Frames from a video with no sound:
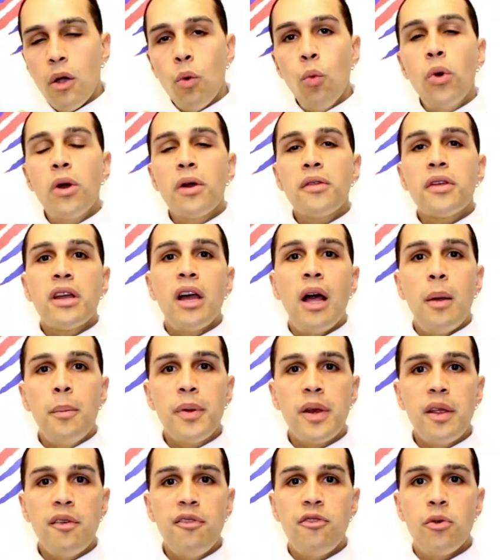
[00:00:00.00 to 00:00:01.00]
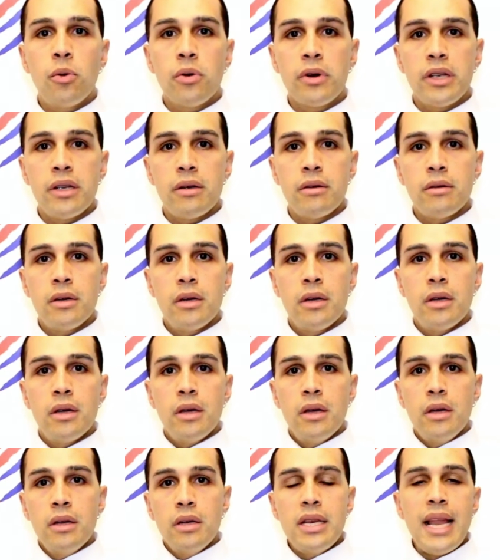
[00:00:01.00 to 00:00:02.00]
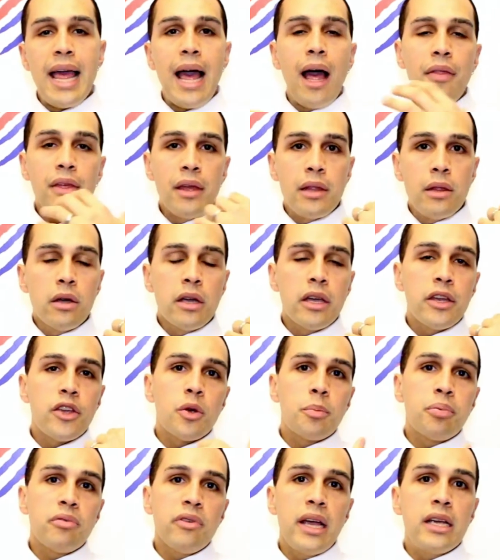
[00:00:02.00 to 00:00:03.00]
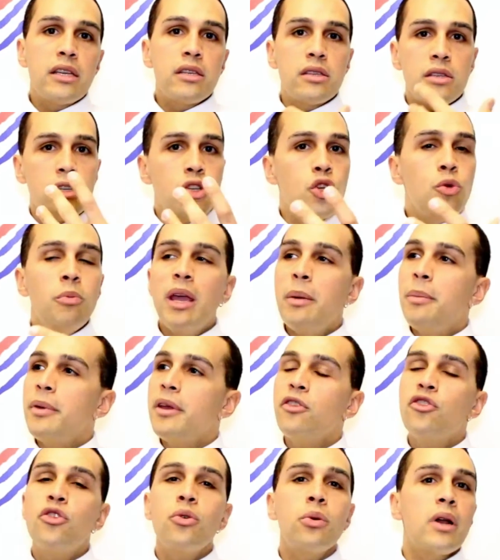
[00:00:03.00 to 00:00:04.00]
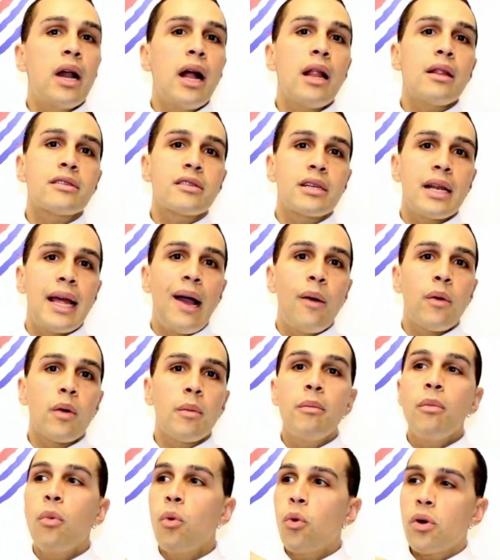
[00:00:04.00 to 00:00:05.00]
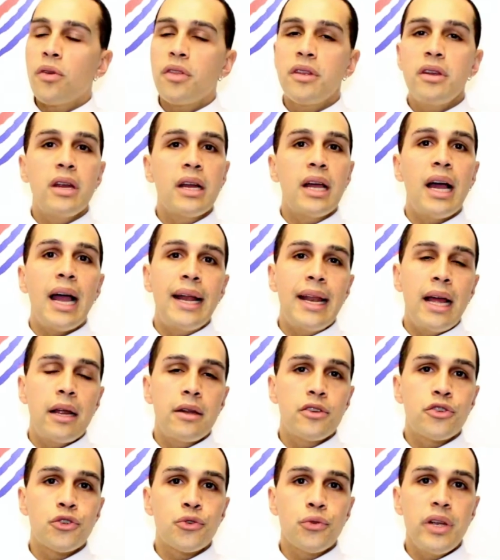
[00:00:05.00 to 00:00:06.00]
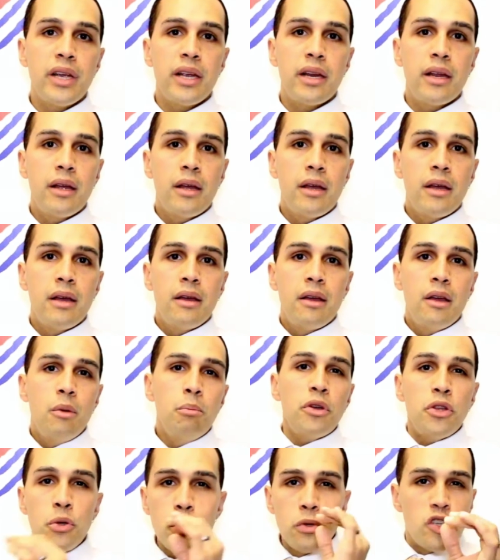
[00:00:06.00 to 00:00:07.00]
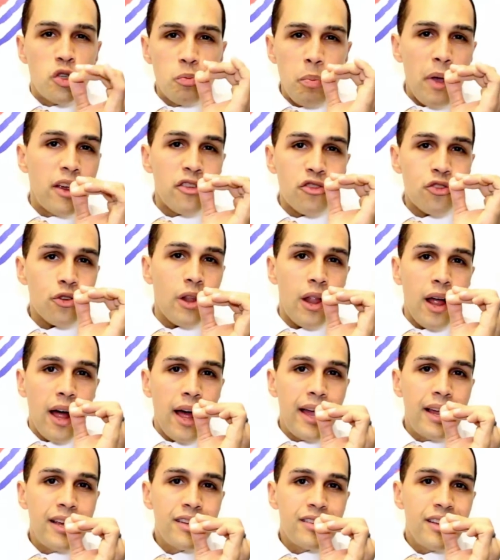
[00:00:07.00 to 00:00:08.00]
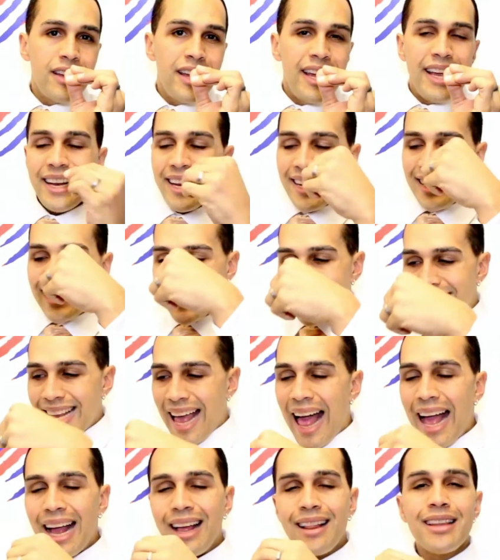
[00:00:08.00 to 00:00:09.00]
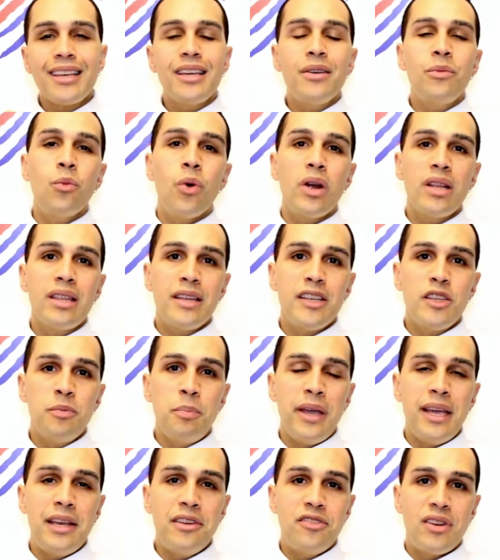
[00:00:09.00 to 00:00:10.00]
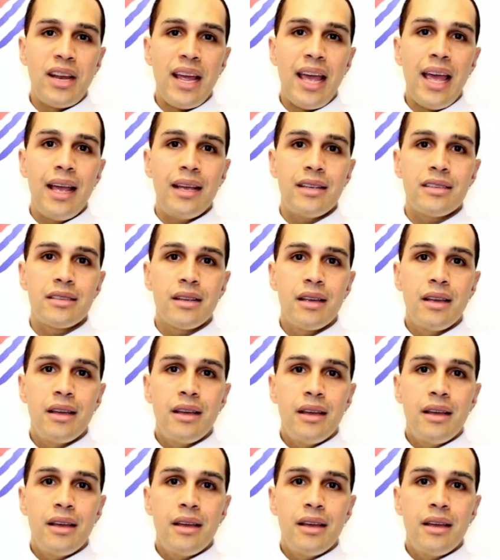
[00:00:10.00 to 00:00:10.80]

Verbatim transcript: We're the company for you. Now they look at your price. You may be $2 an hour more than the guy down the street, but you specialize in exactly what this patient has.